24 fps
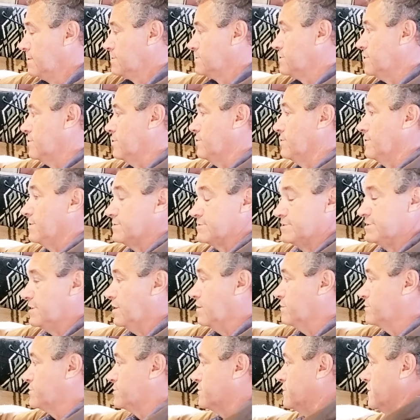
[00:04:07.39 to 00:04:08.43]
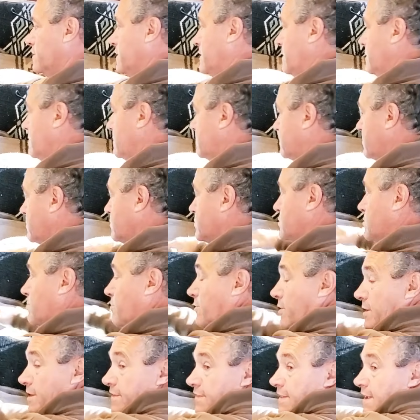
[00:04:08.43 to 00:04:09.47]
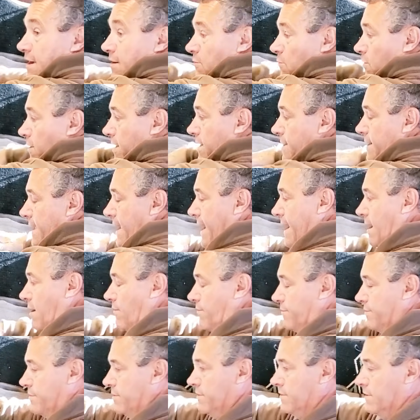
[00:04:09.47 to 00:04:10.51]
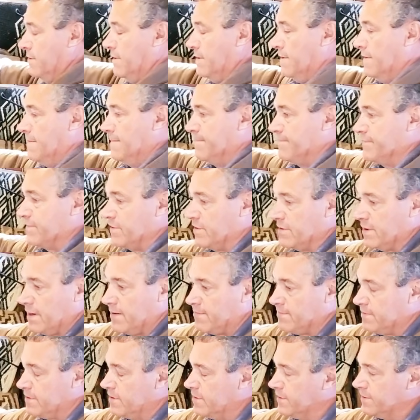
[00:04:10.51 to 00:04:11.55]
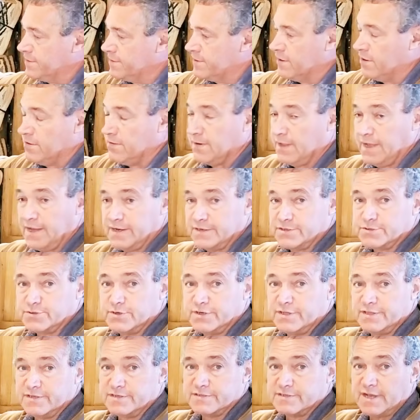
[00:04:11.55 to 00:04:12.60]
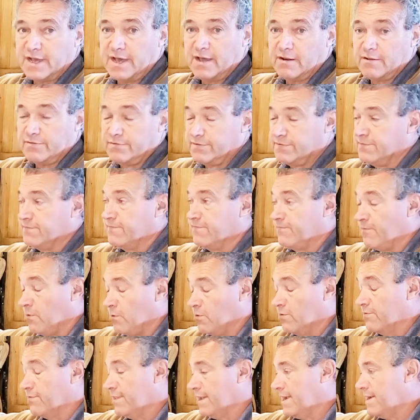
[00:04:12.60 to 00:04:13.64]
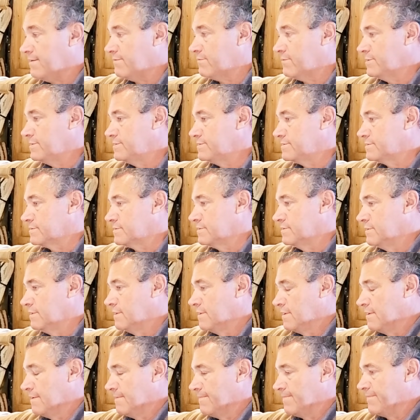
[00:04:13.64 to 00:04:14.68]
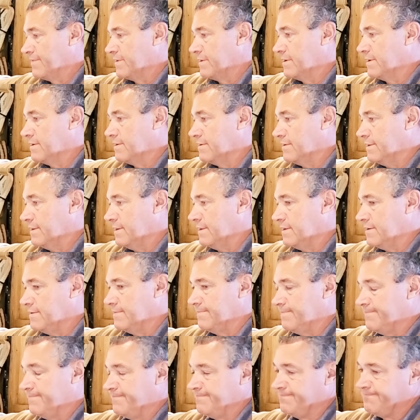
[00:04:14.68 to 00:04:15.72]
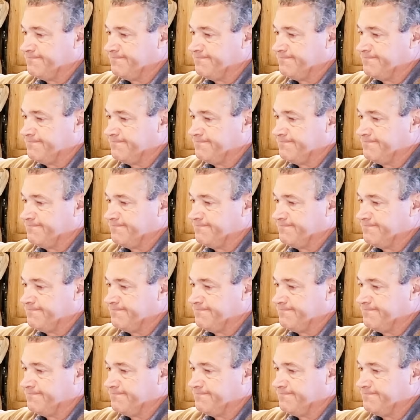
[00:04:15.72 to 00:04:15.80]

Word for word: So there's no tree to spread that weight out. So I really don't like treeless saddles for that reason. It, it